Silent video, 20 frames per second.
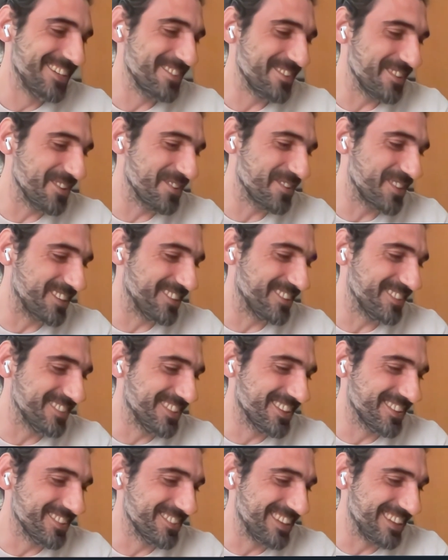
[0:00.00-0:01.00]
we want to
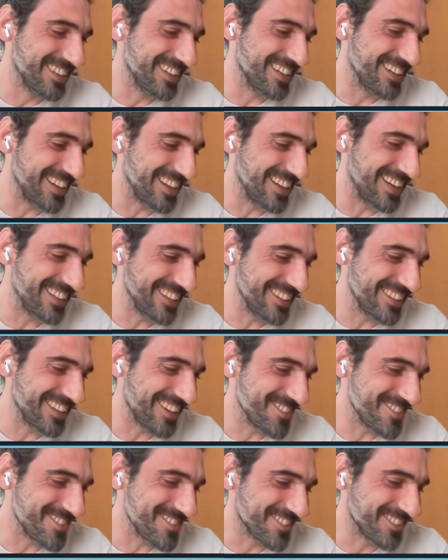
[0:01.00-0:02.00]
go there
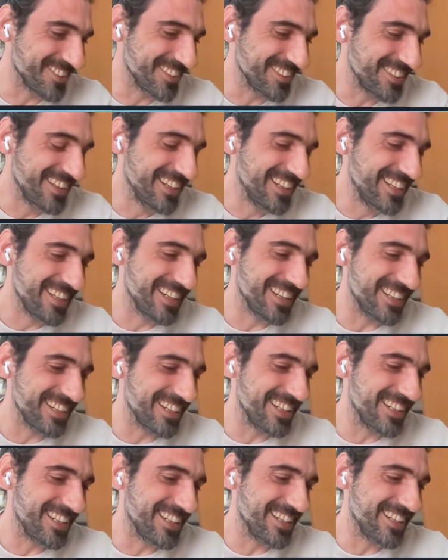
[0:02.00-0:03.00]
anytime soon.
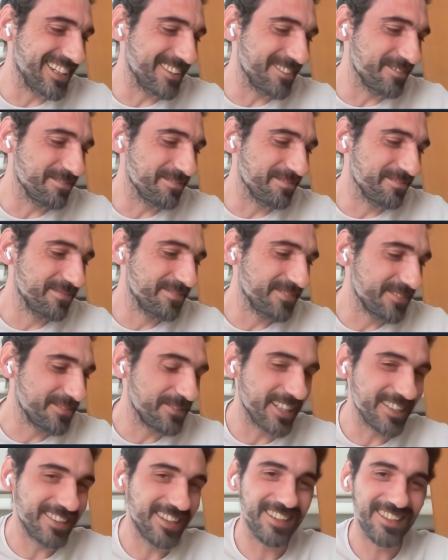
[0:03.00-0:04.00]

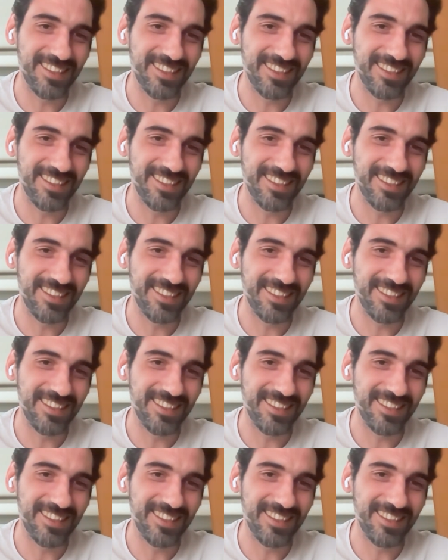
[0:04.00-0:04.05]
But yeah,